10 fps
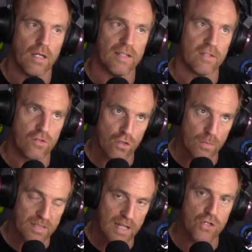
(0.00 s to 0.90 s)

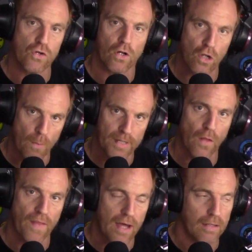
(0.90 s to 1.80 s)
interpretation or a comment
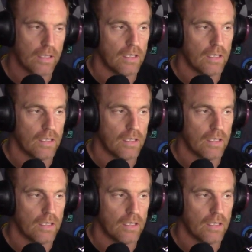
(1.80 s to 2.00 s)
on that